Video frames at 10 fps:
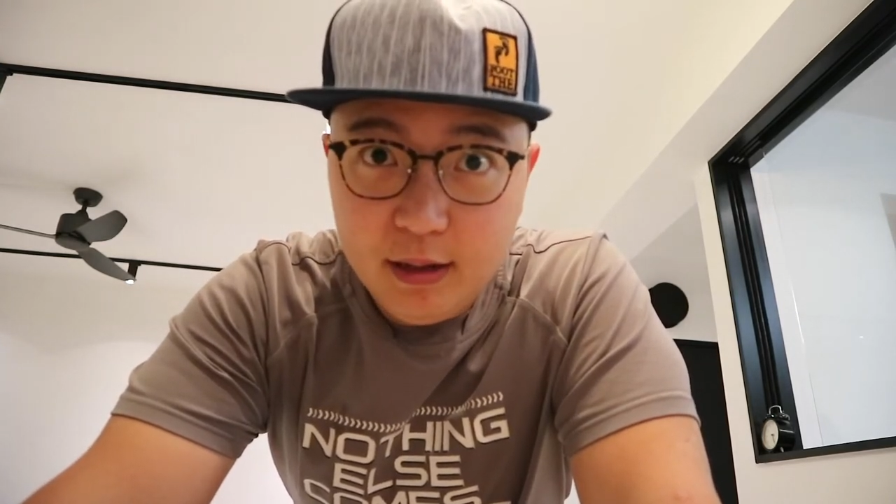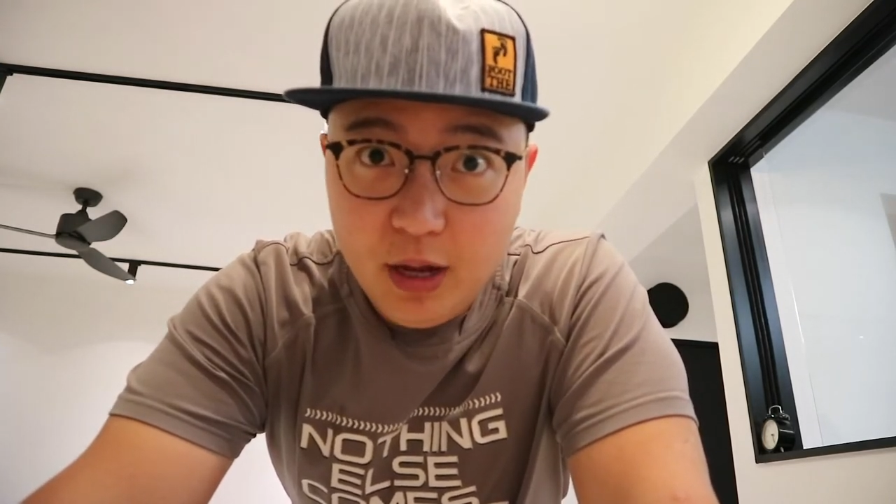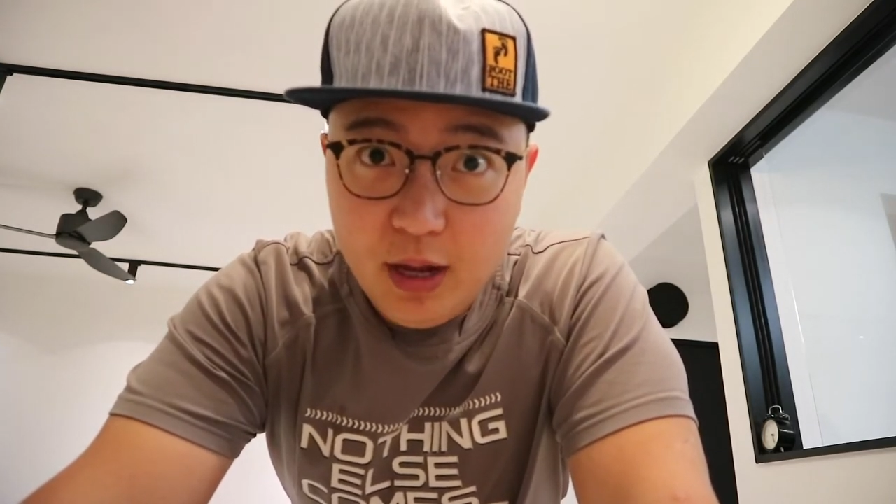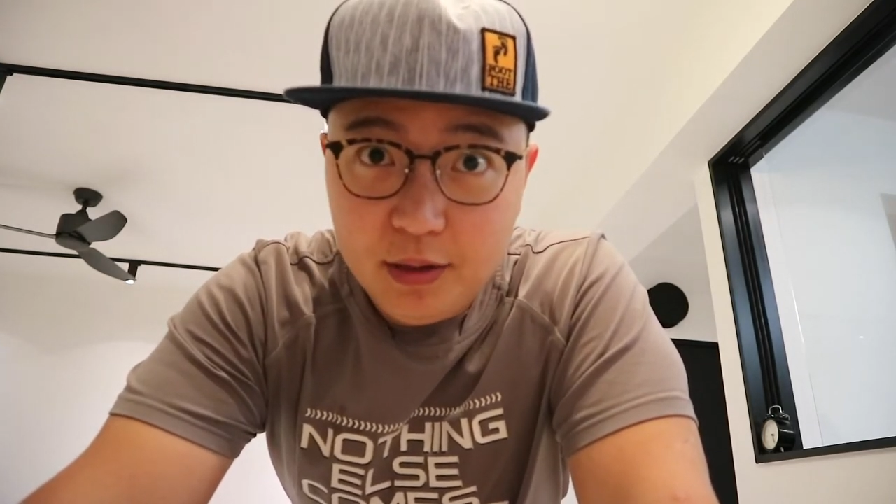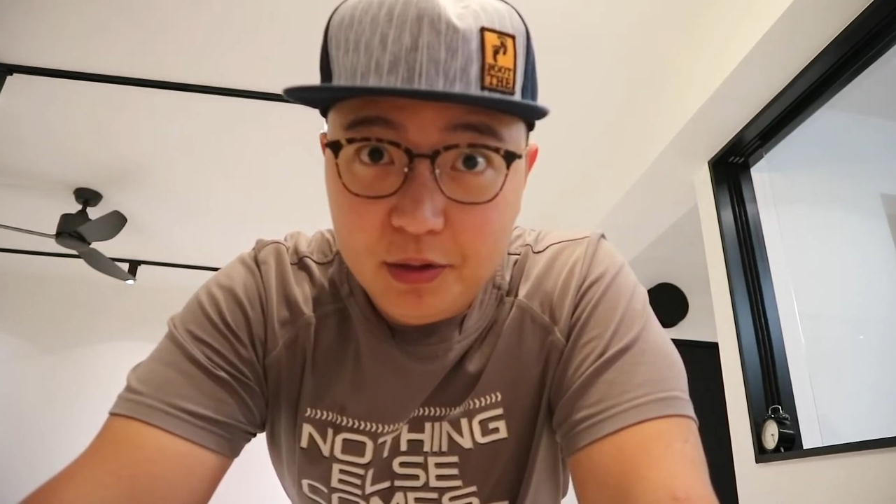
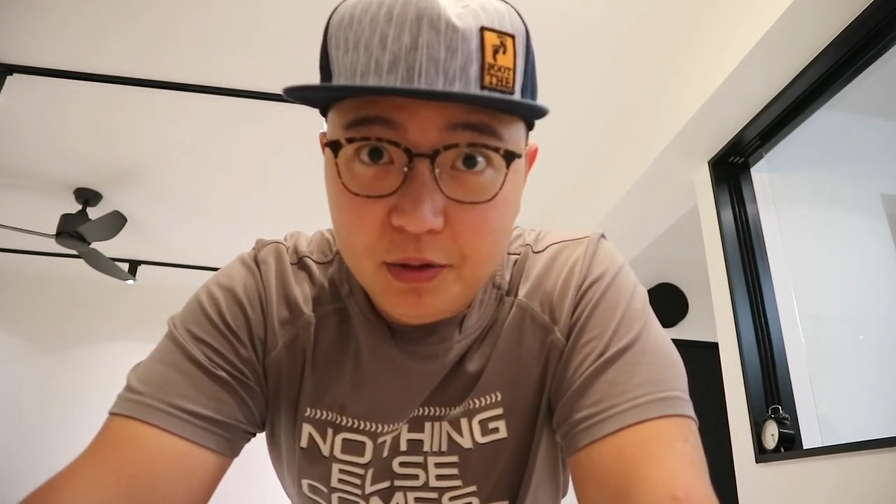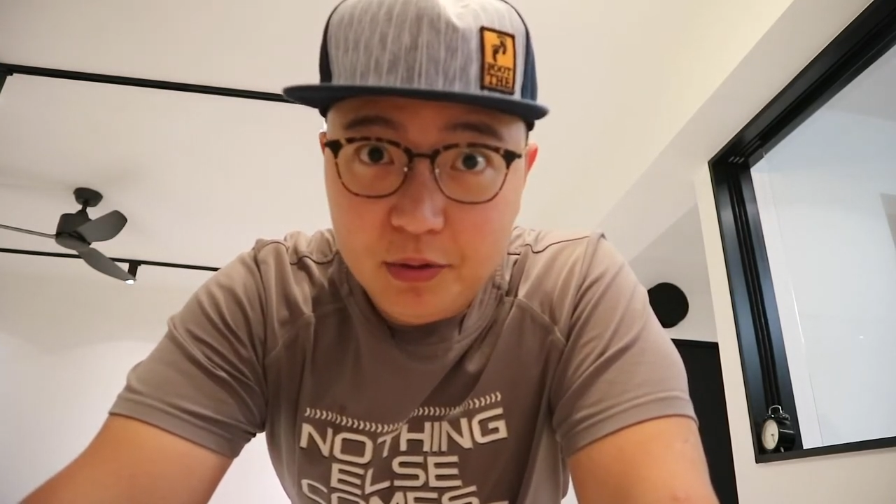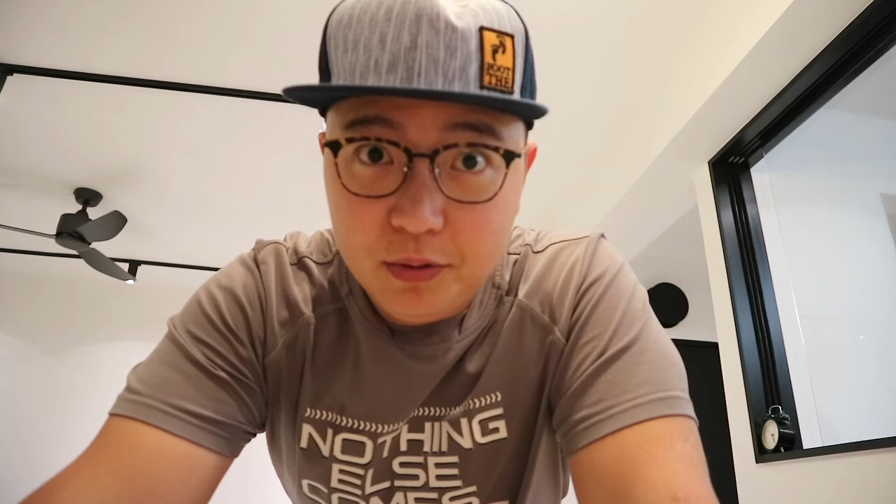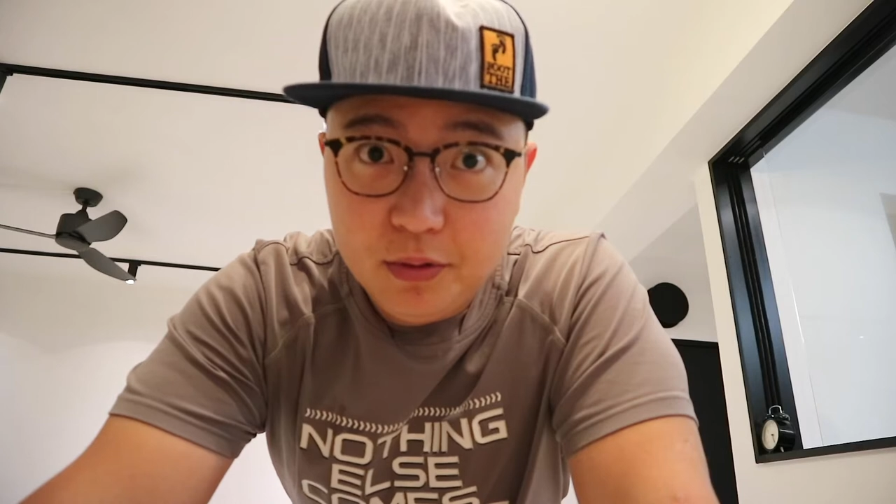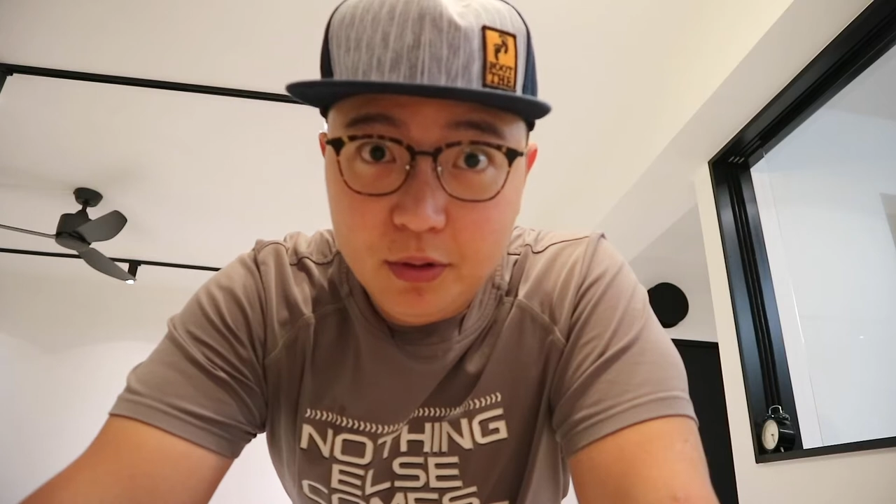head
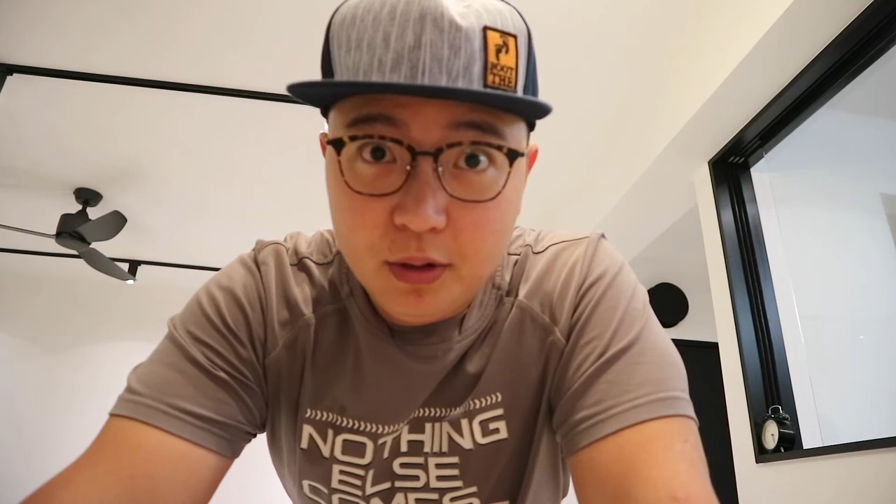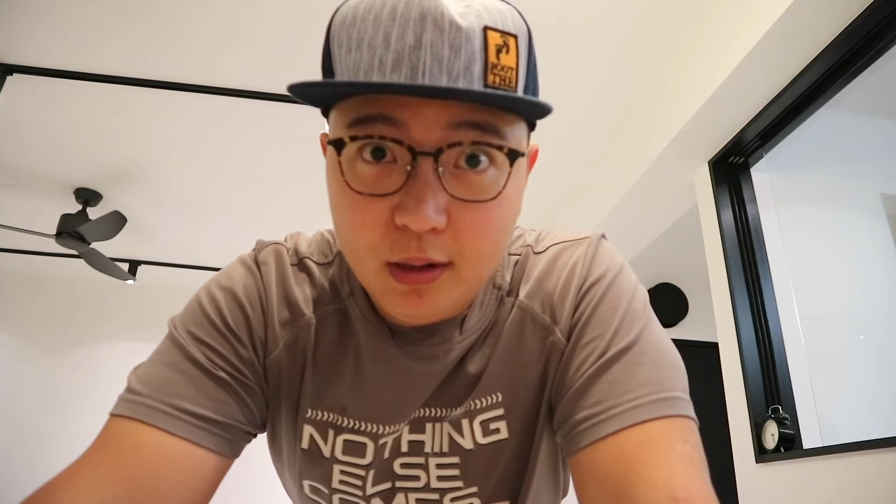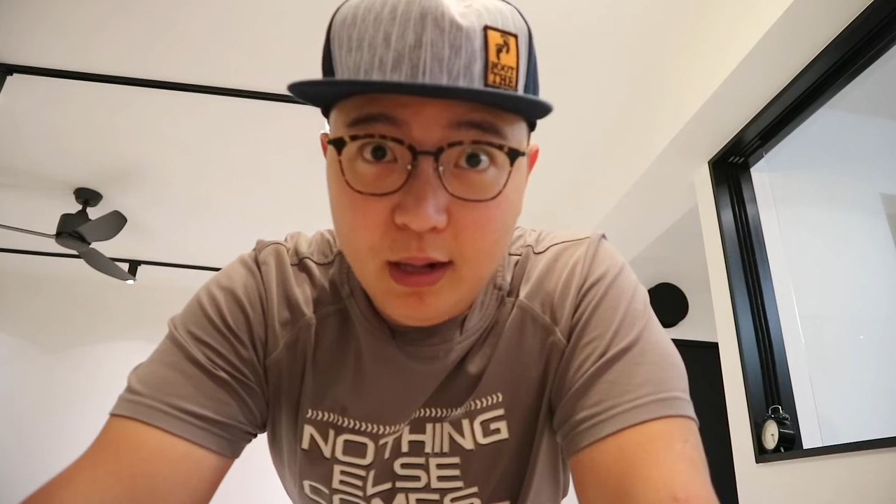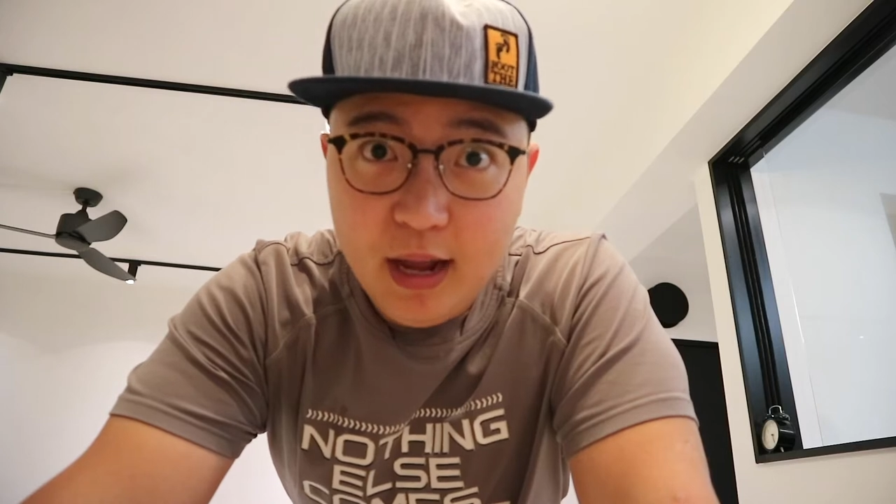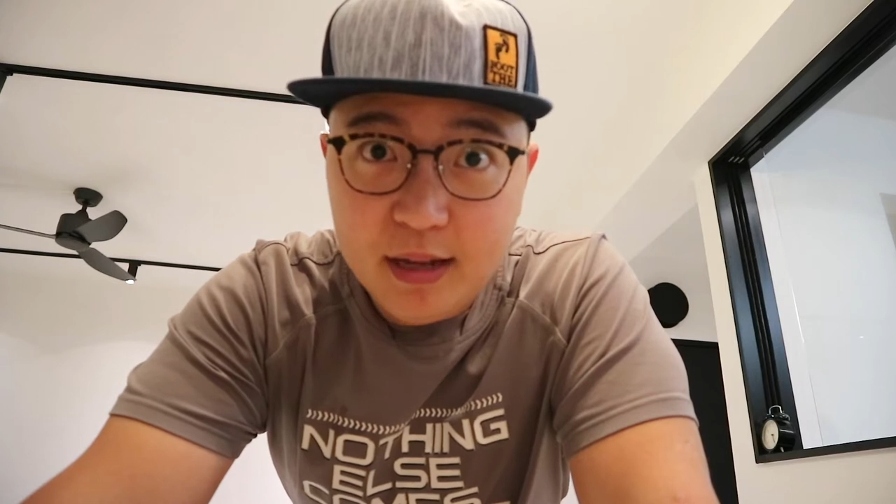to
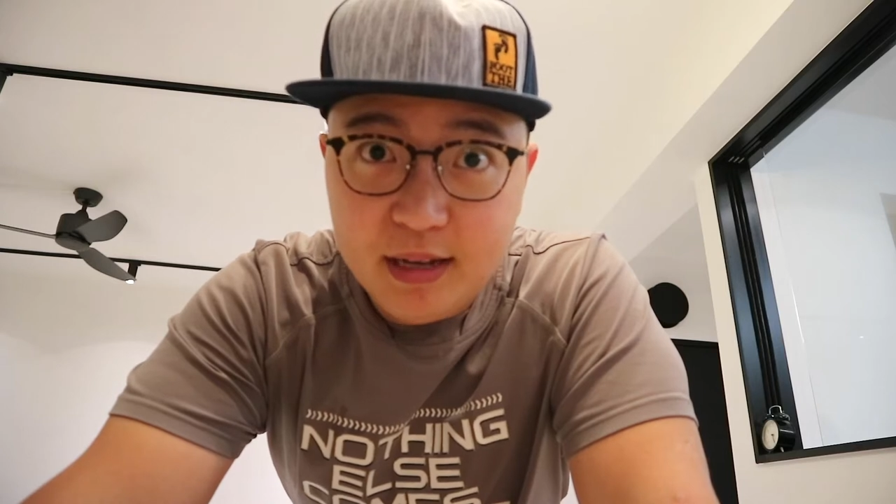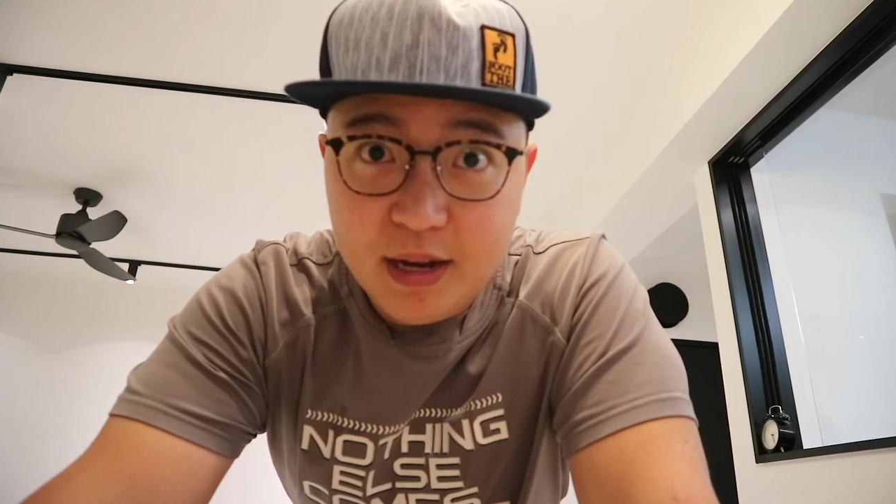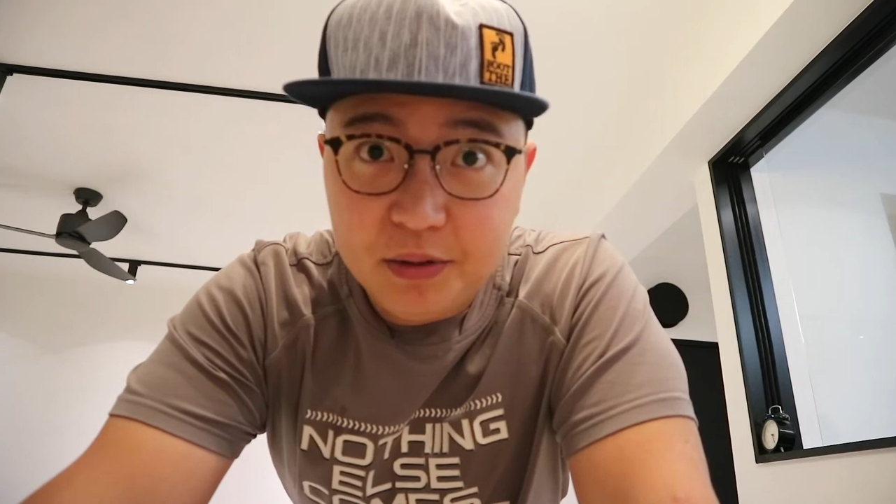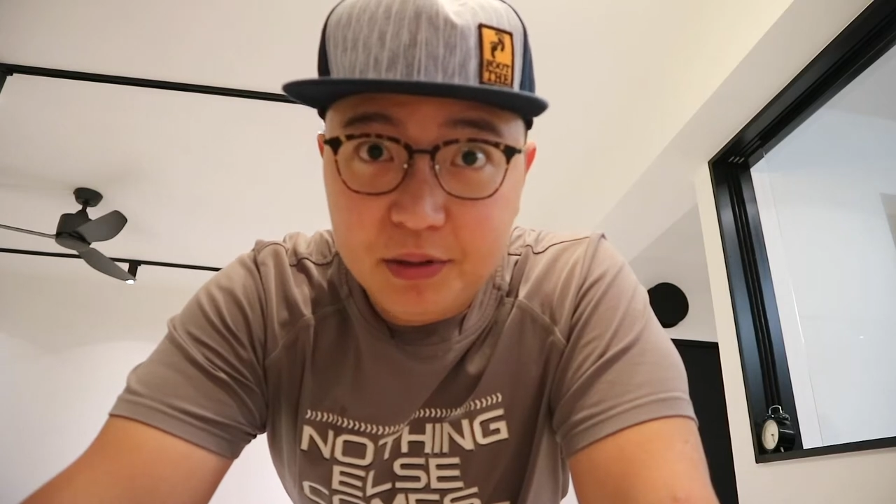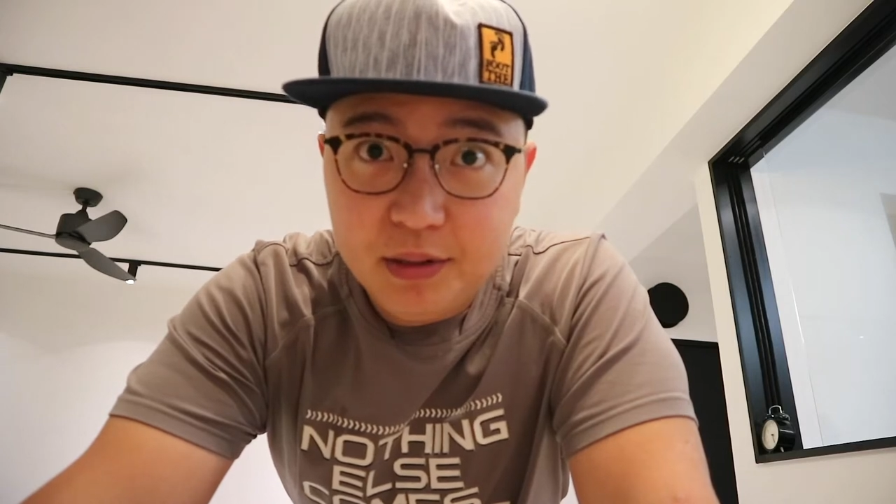Claire's
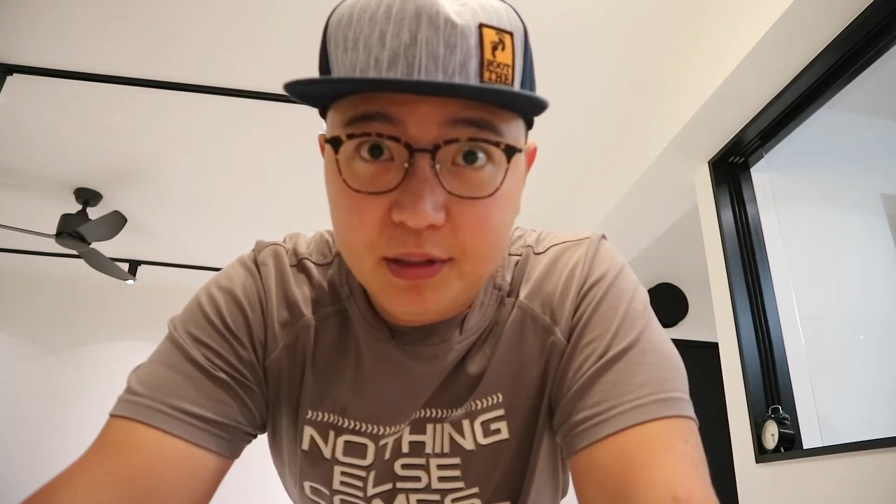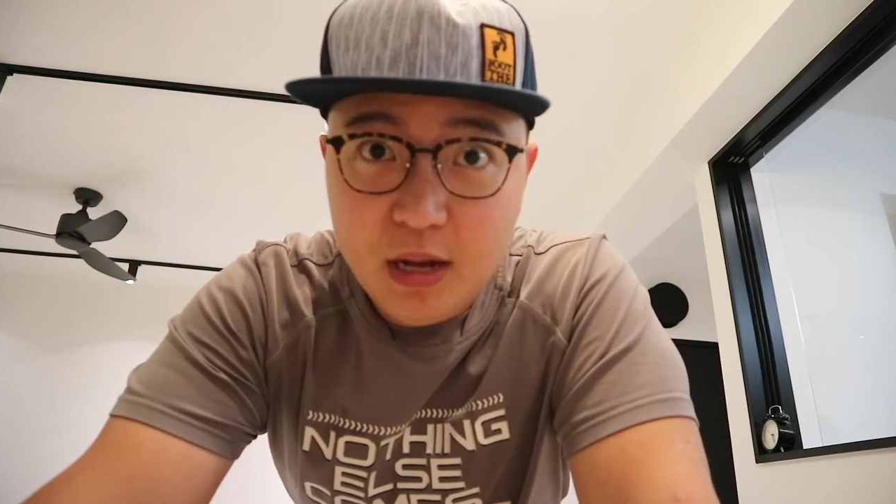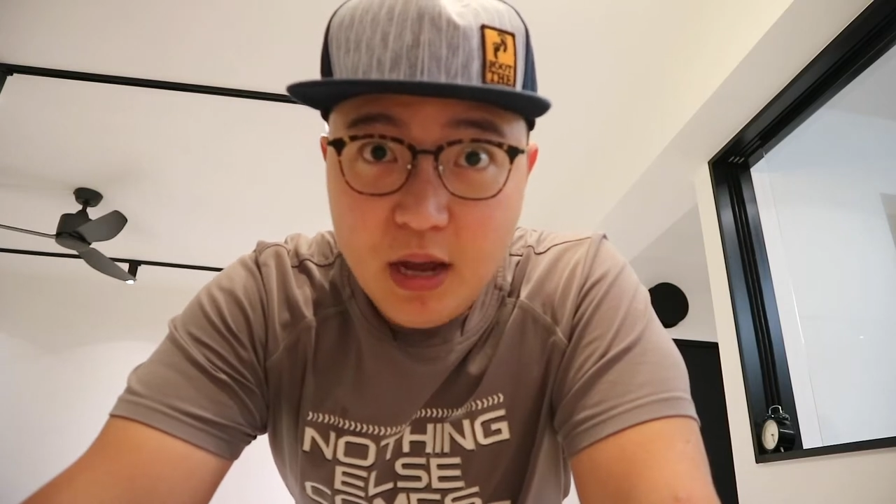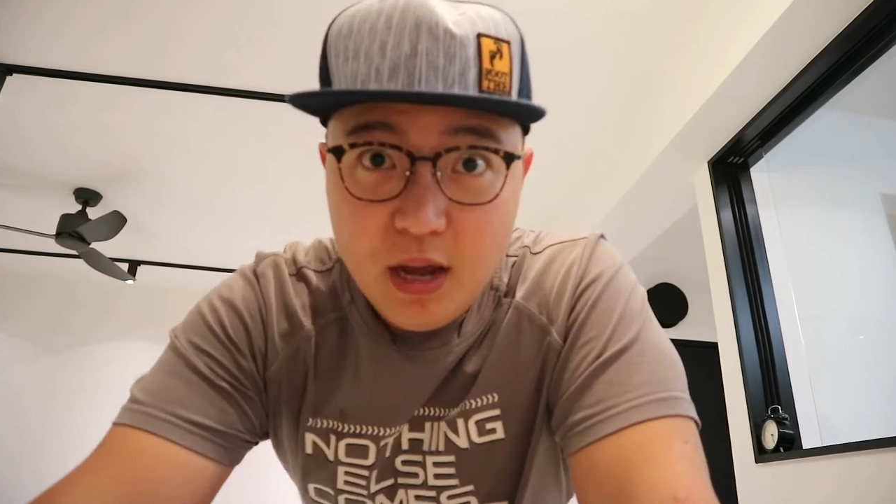house